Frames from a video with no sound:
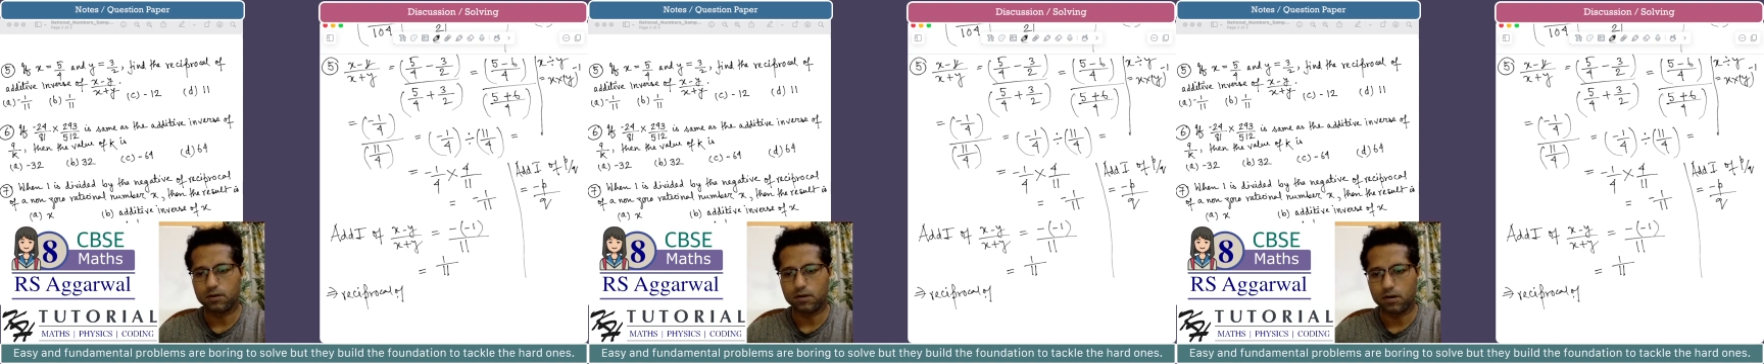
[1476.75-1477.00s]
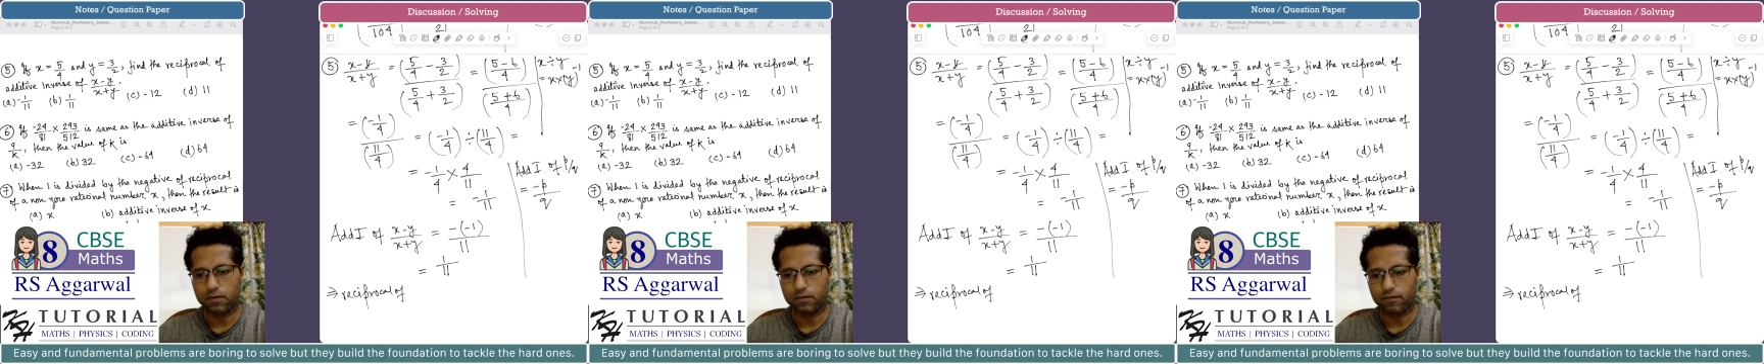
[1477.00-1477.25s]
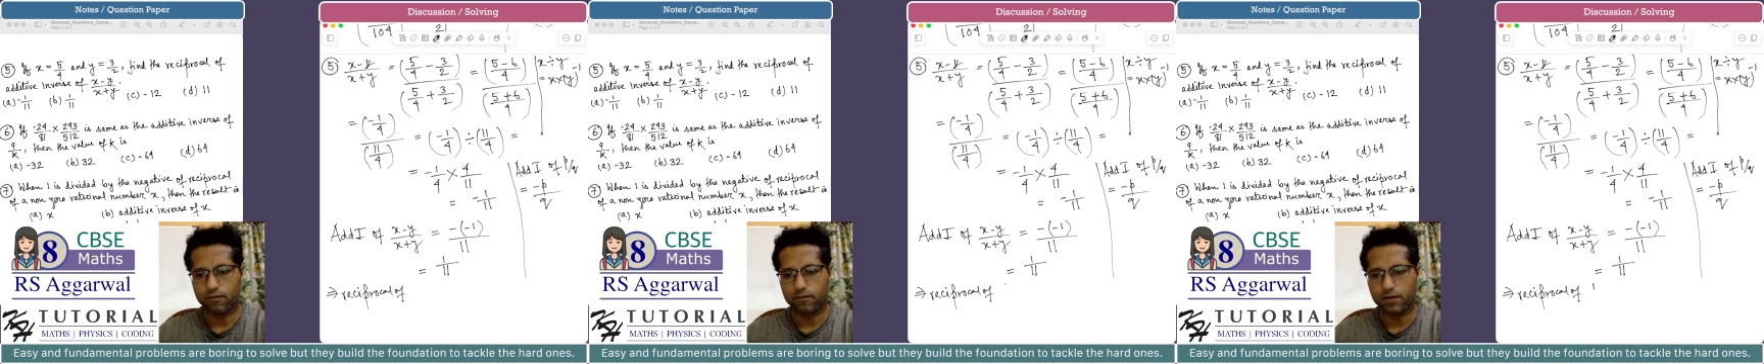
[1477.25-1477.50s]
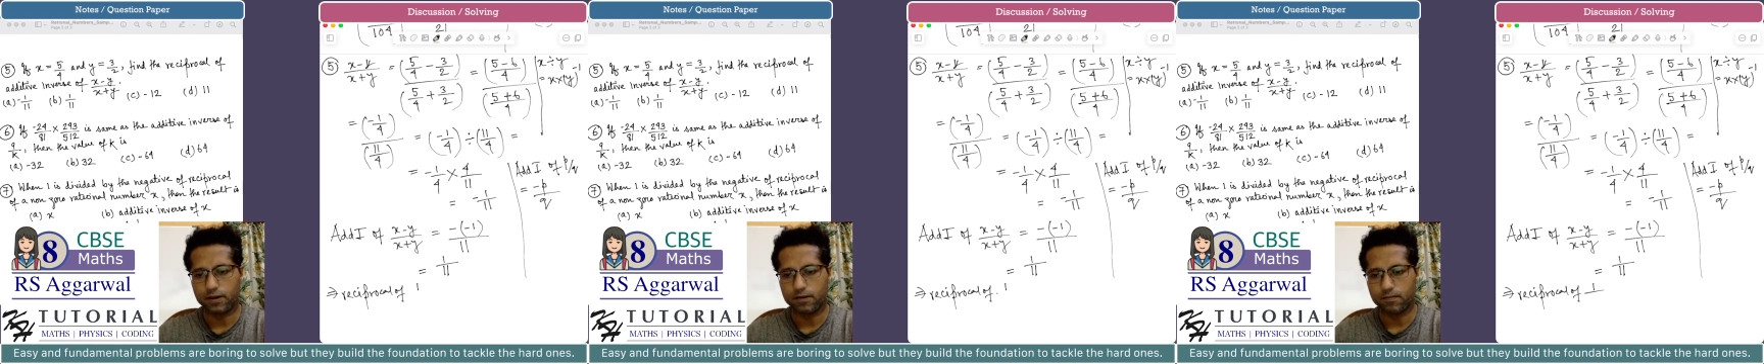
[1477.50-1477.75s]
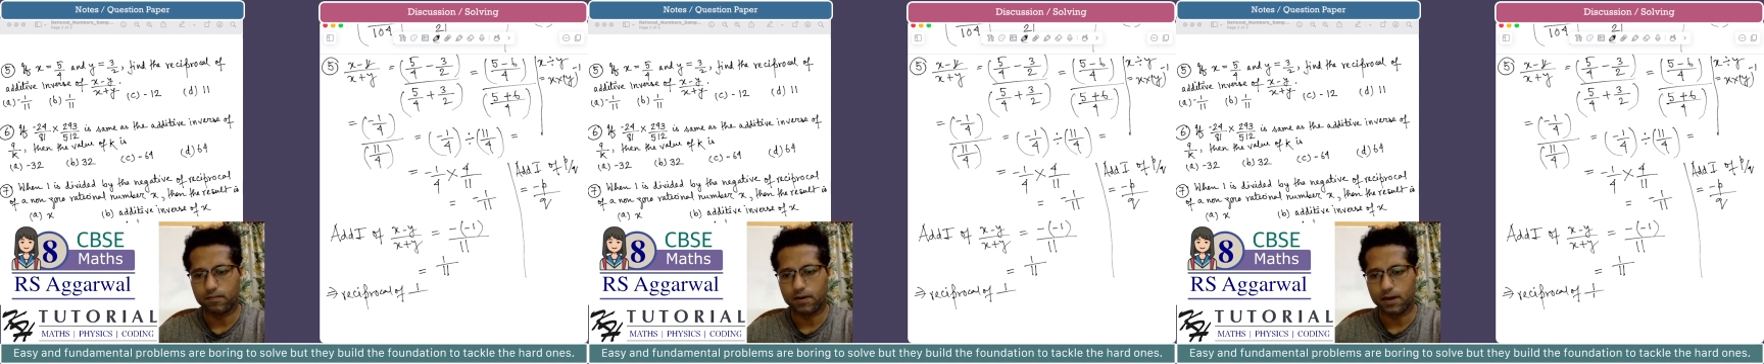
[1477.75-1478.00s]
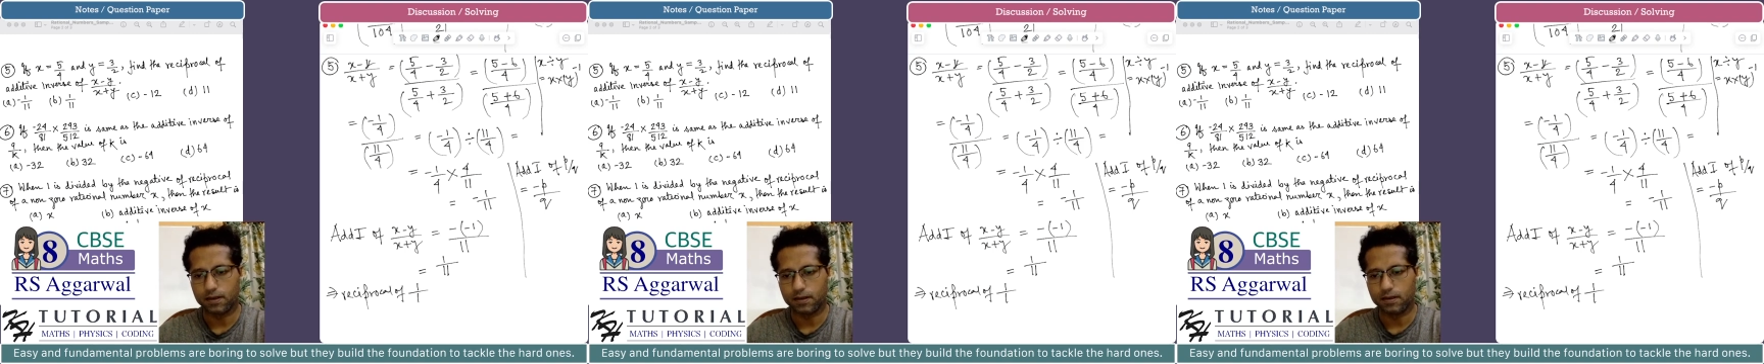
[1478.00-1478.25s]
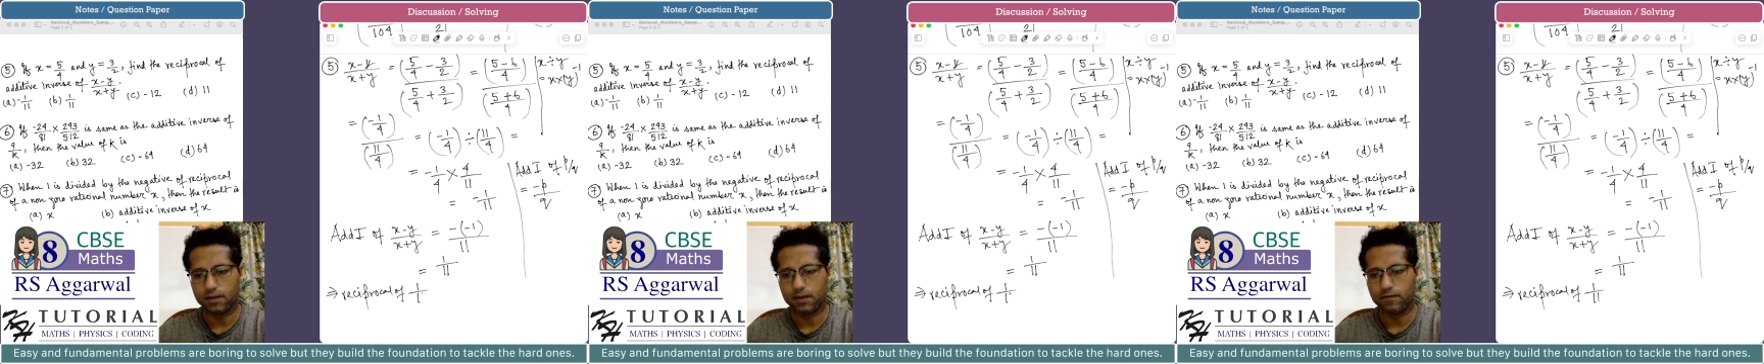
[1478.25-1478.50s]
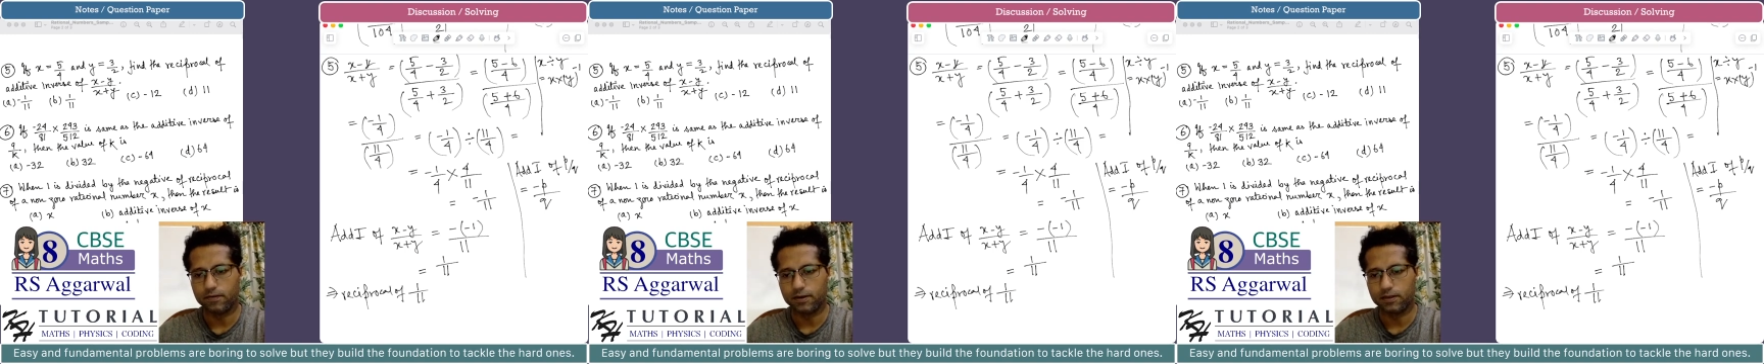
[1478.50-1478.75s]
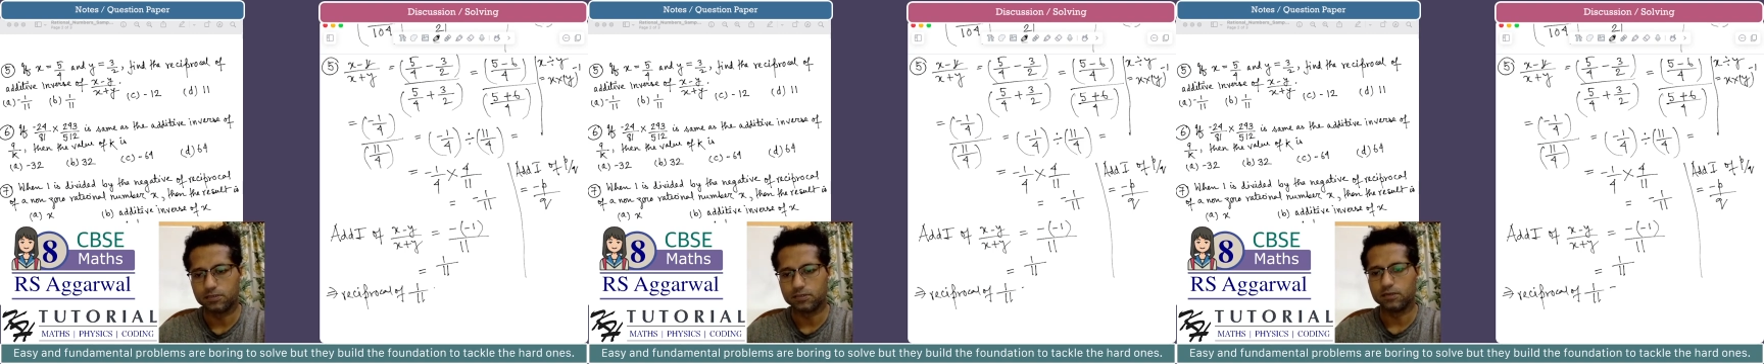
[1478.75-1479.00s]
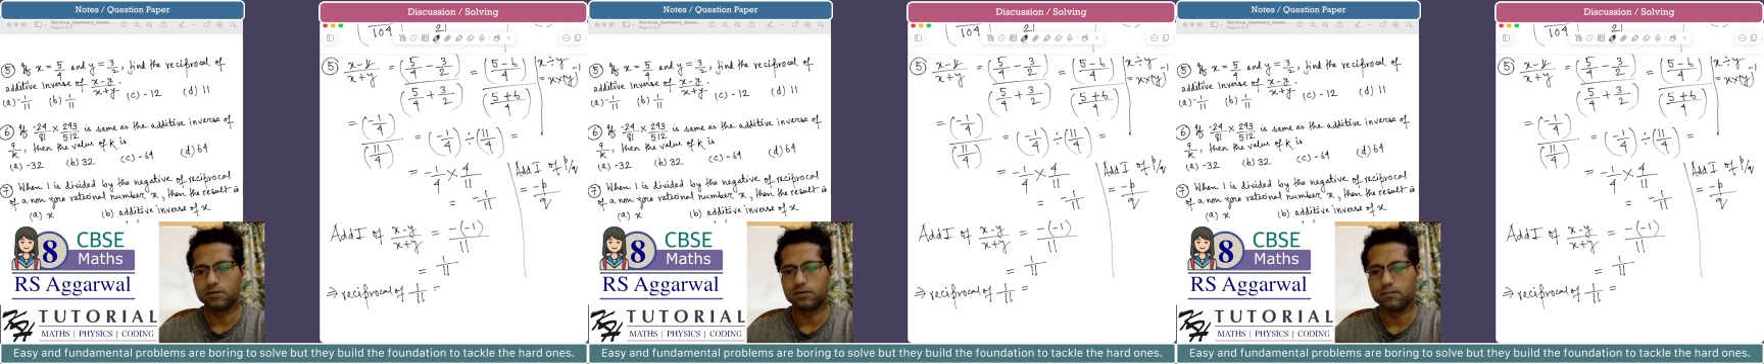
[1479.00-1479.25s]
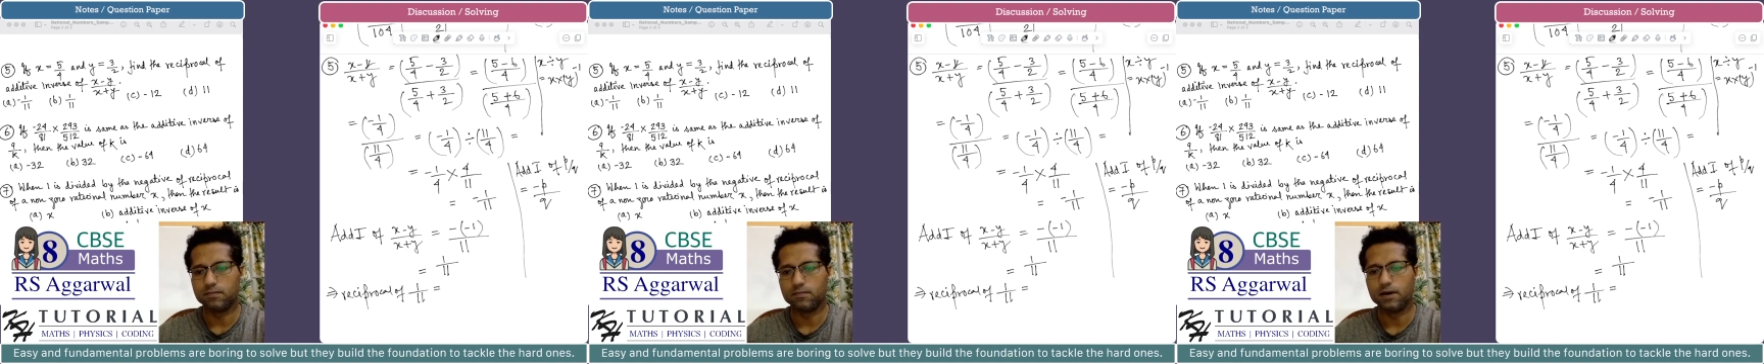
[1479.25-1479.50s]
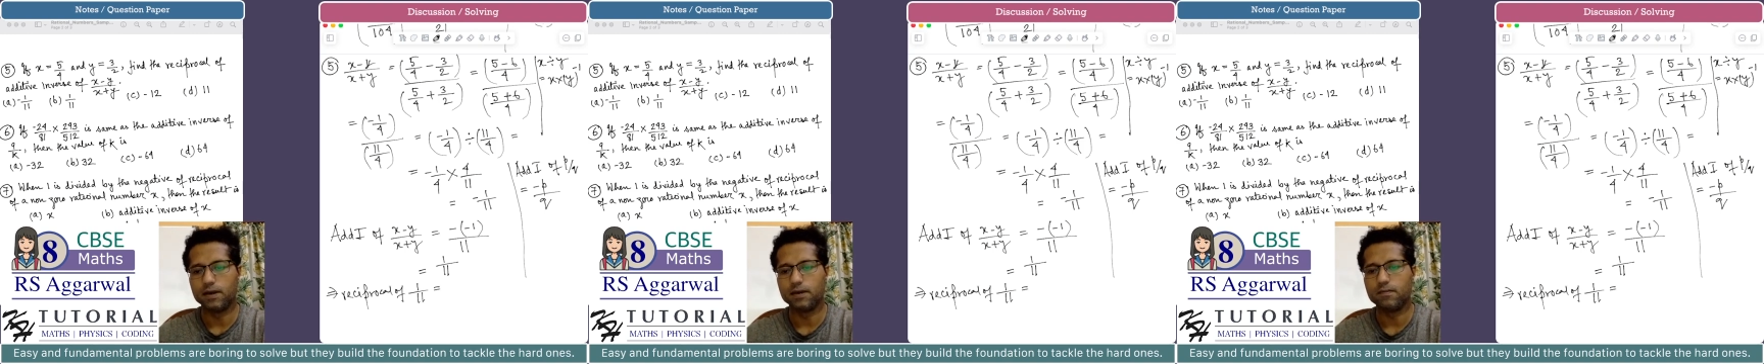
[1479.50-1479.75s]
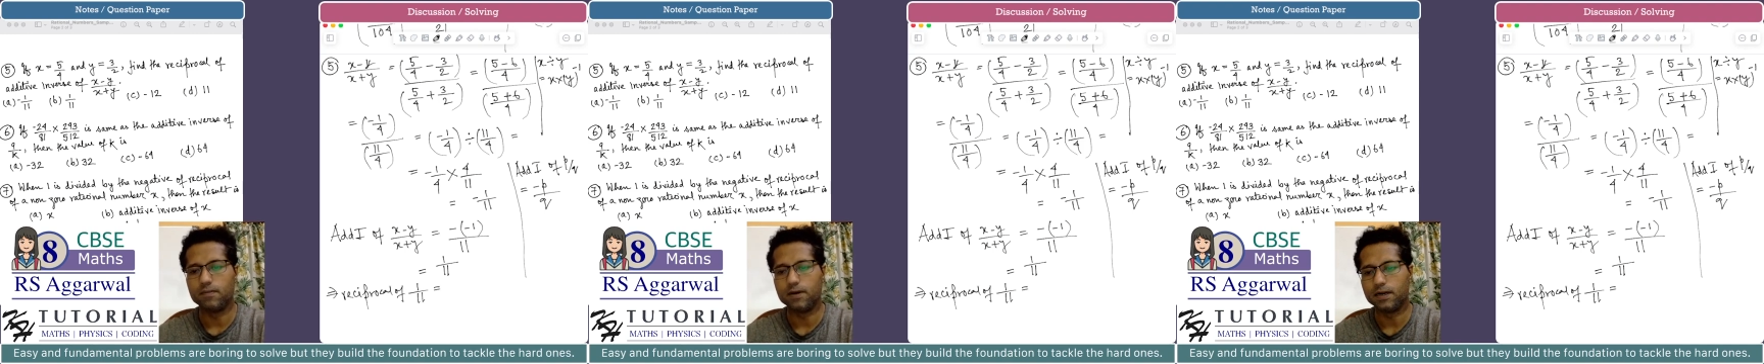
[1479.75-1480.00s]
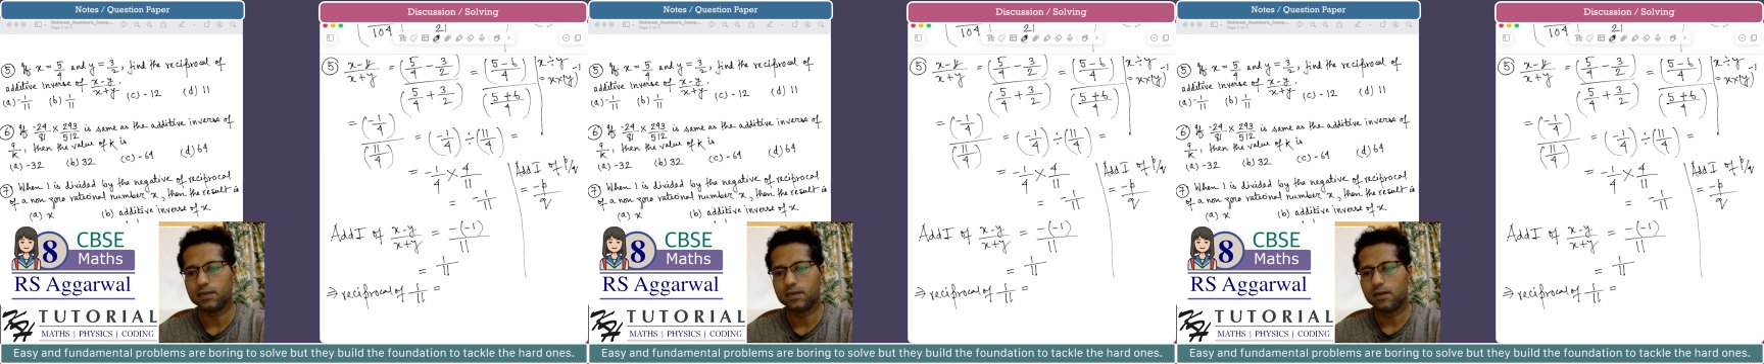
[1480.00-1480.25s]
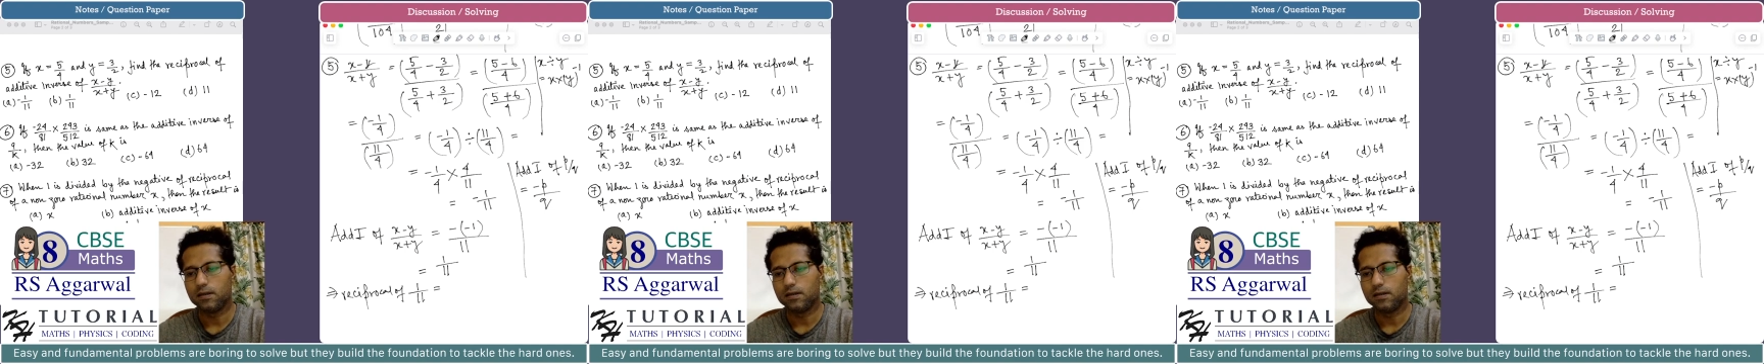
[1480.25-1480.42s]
of 1 by 11 is nothing but